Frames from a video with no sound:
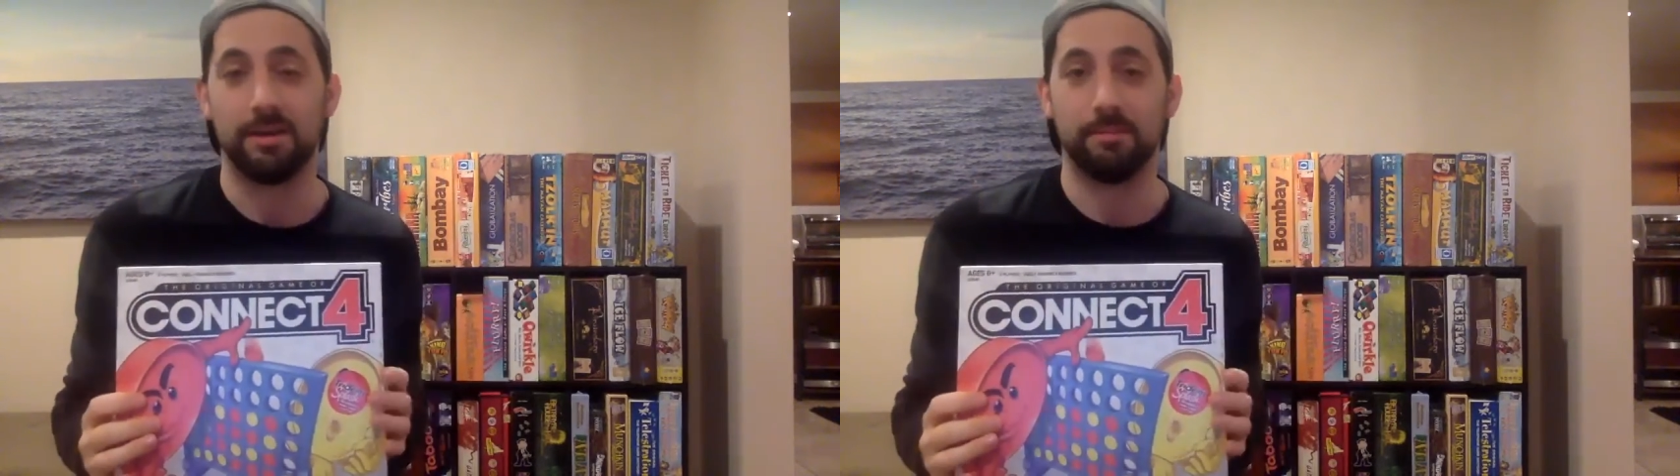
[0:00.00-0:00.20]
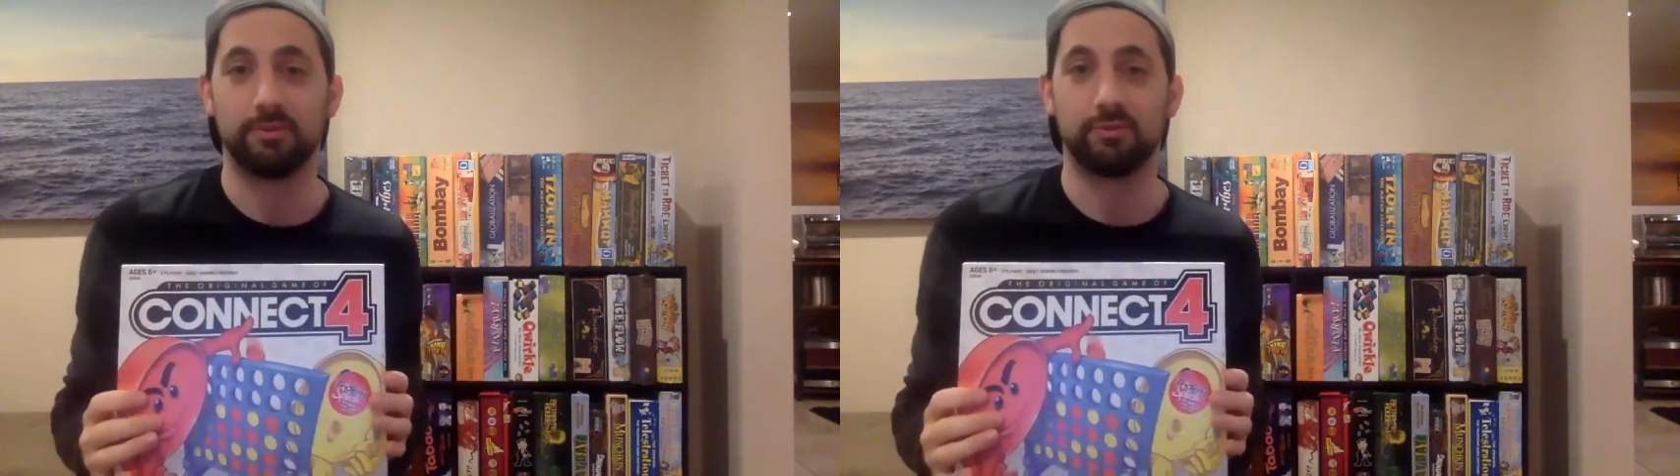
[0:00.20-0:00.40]

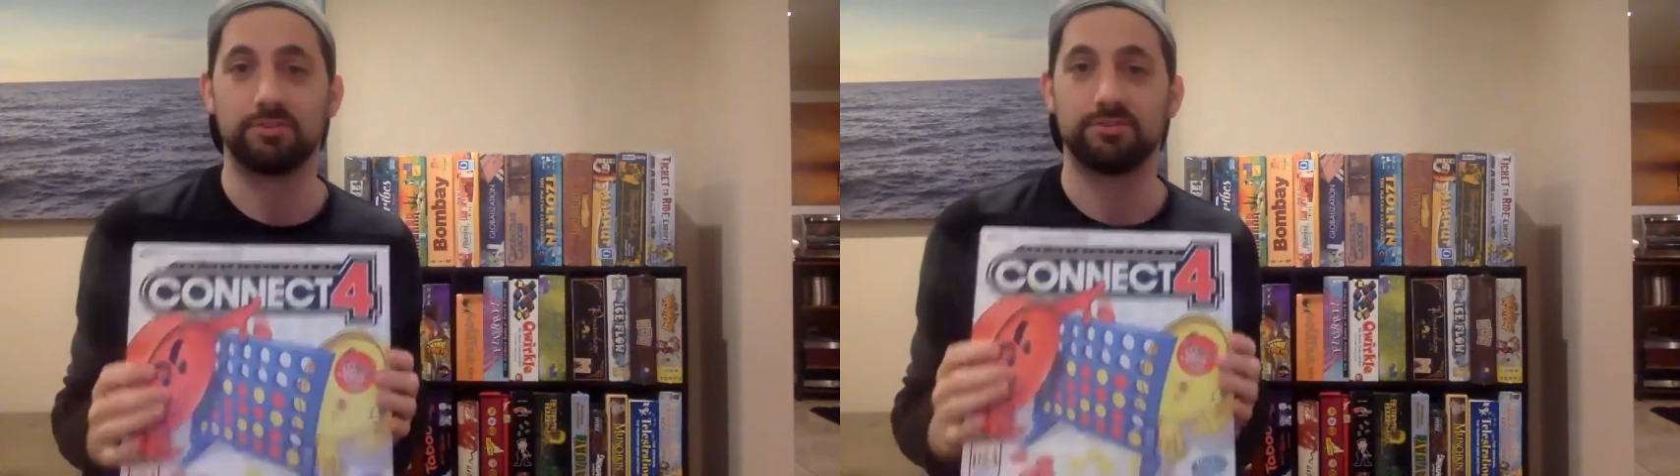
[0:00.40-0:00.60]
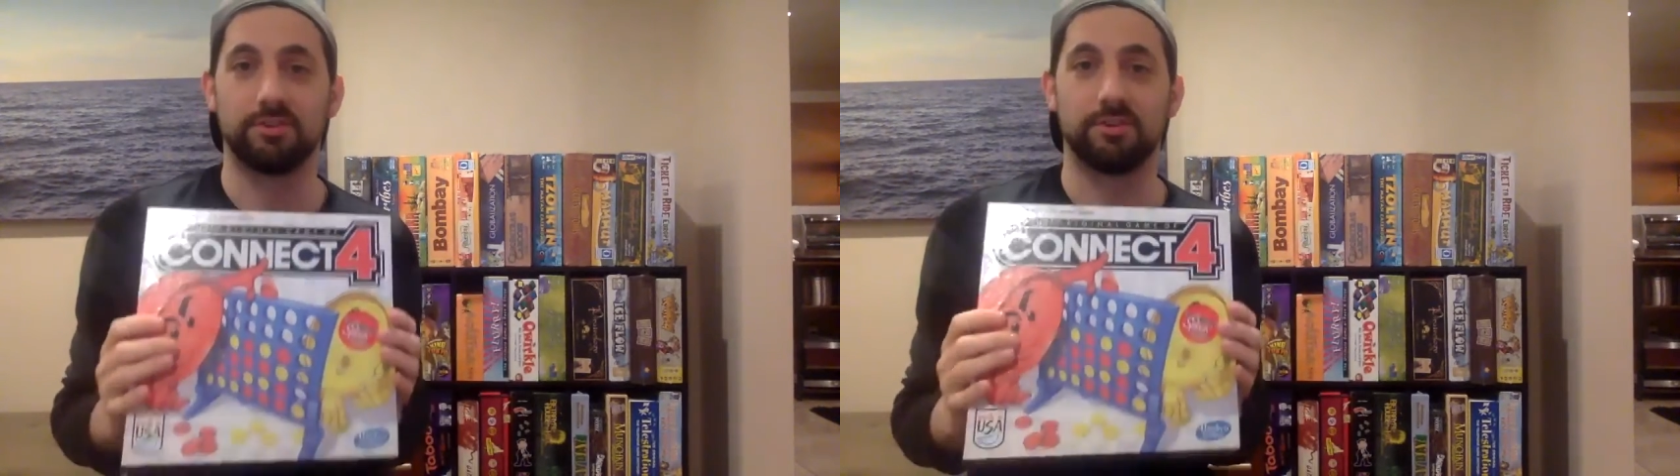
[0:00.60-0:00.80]
but
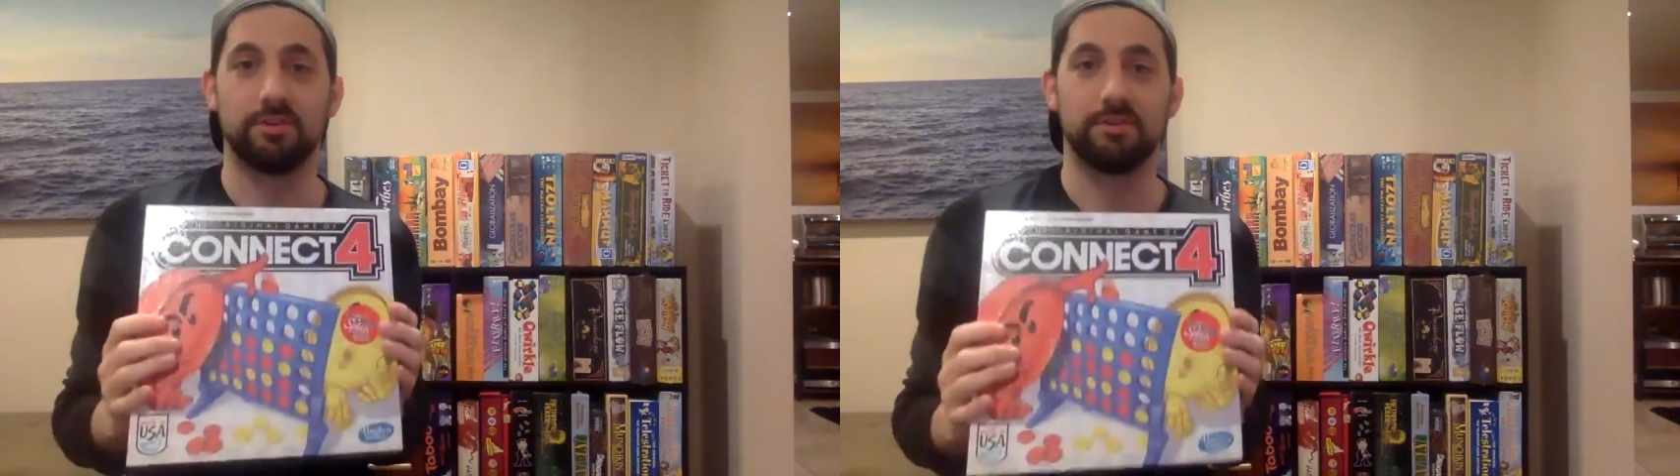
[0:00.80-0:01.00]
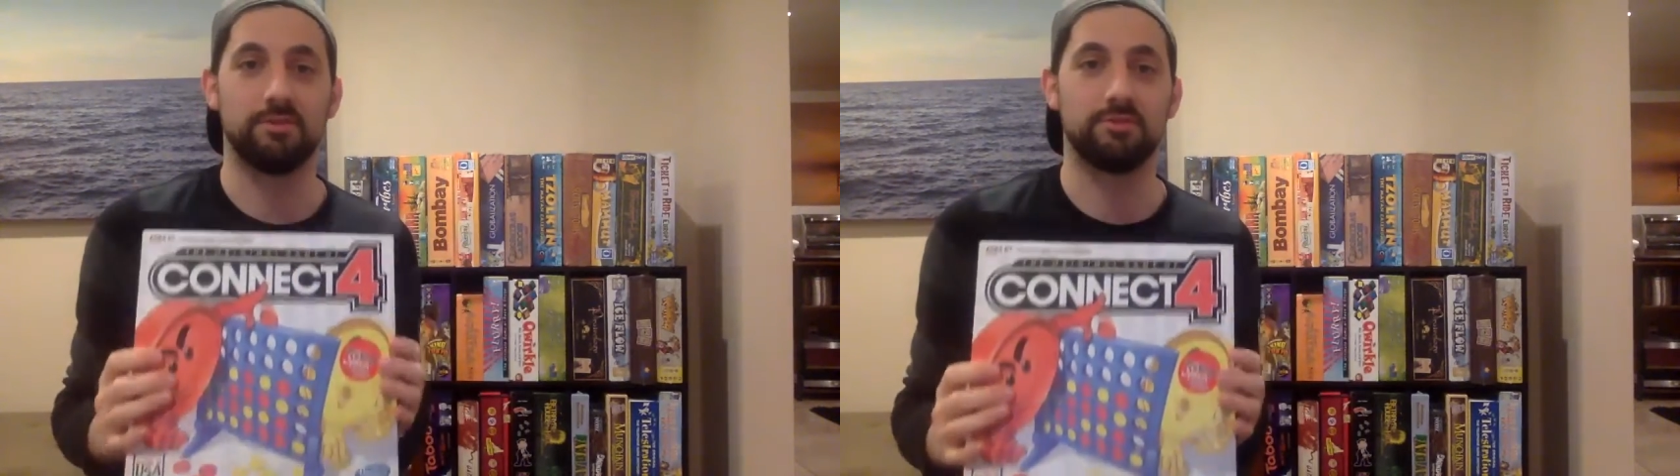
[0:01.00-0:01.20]

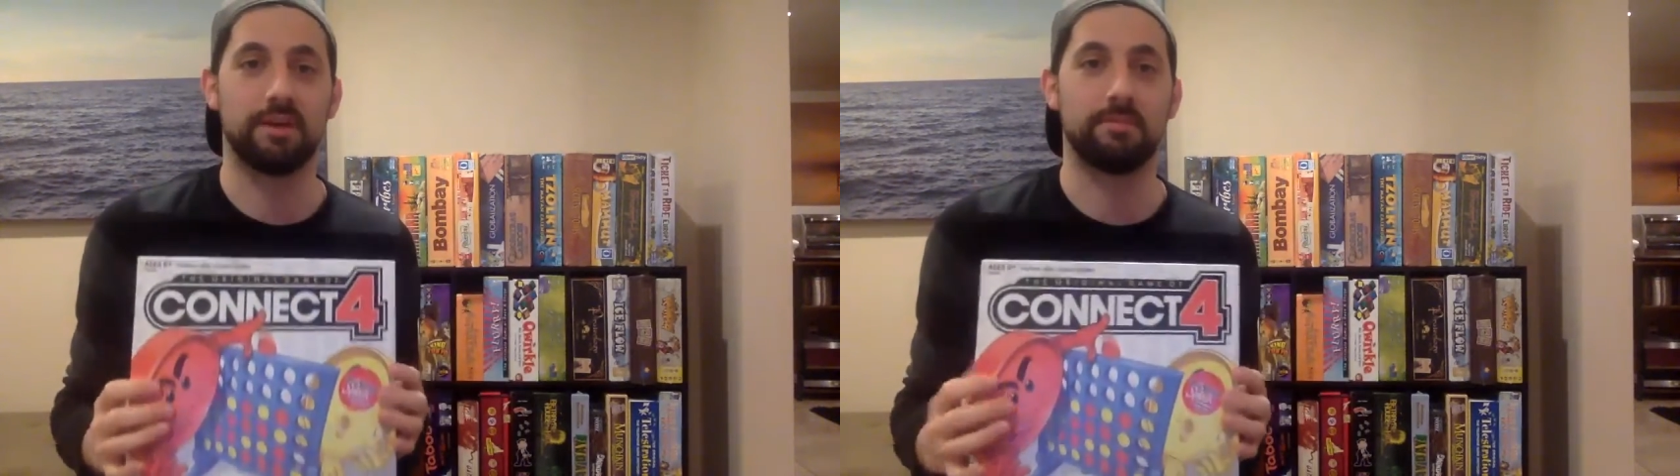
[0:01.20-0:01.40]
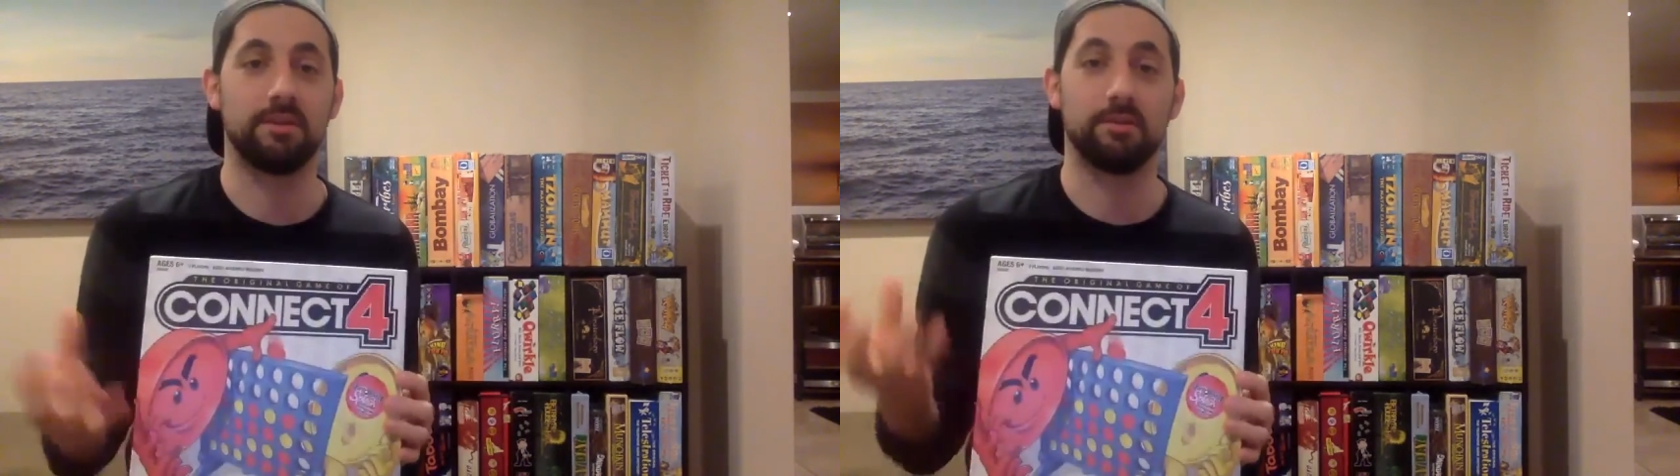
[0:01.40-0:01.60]
Twister used
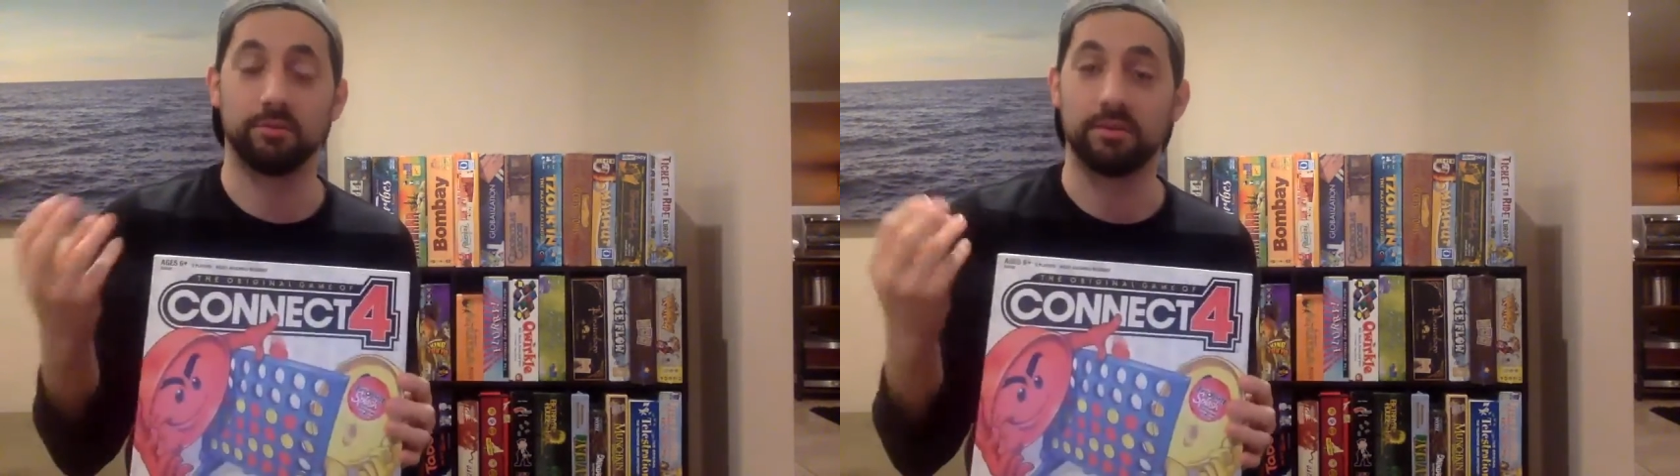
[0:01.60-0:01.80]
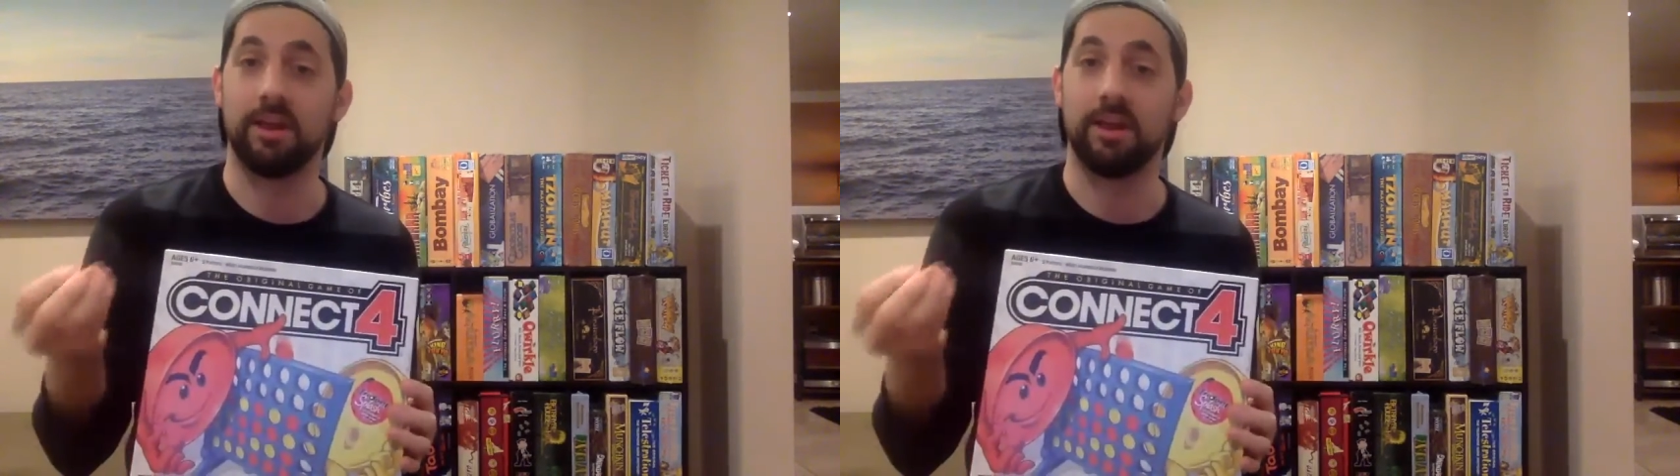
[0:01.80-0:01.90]
to be a really